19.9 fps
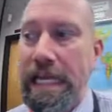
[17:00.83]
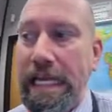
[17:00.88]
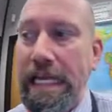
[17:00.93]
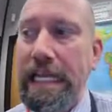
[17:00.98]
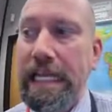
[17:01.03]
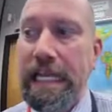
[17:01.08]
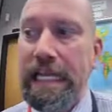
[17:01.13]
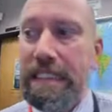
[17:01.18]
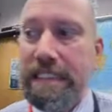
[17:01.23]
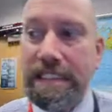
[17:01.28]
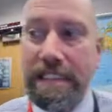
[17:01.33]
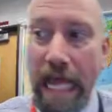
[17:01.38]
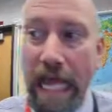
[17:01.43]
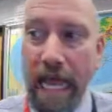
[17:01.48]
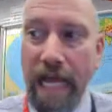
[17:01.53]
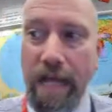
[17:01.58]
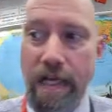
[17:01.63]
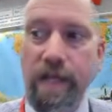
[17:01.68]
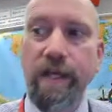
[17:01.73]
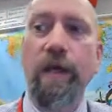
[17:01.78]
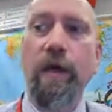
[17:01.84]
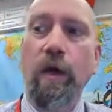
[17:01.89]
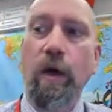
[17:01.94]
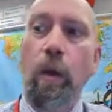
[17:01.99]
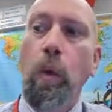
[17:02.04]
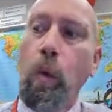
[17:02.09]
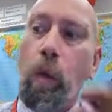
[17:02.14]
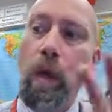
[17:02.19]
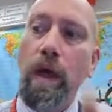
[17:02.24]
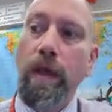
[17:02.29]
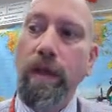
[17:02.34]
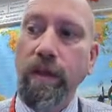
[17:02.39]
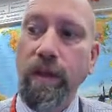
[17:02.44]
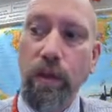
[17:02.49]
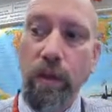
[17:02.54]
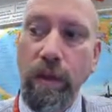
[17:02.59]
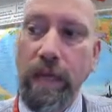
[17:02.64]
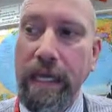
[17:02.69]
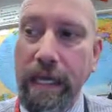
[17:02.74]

eating a snack while you